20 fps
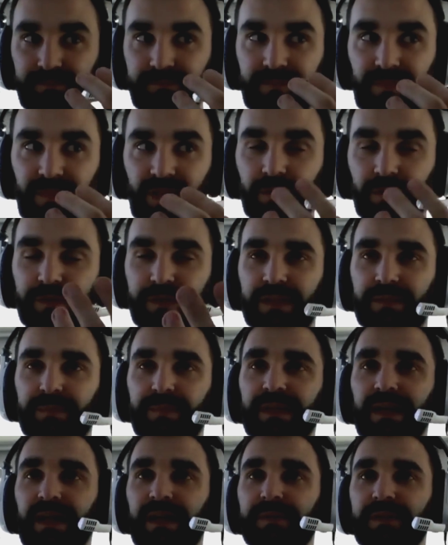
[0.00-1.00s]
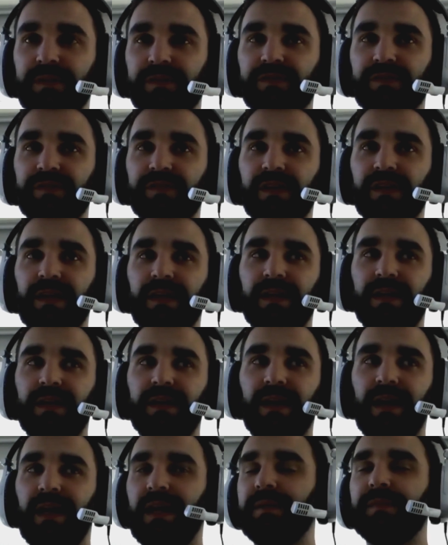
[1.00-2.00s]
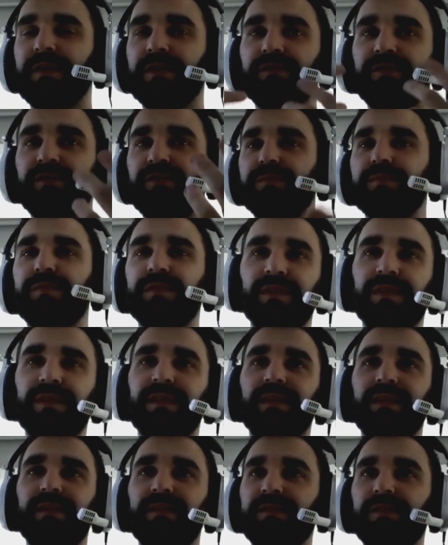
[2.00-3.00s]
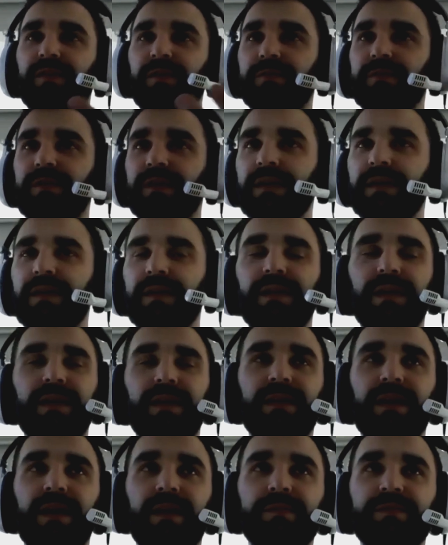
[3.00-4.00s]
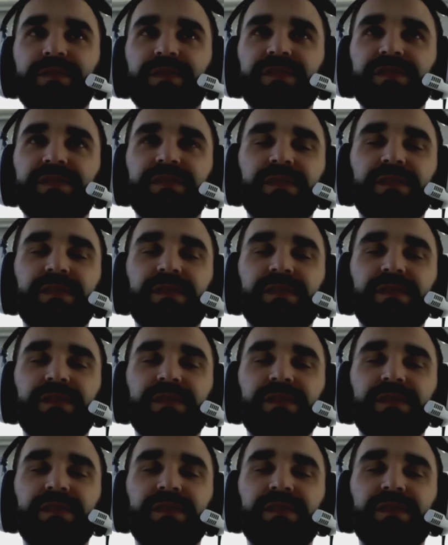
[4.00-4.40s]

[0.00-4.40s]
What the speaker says: of the API because I'm a consumer and I'm just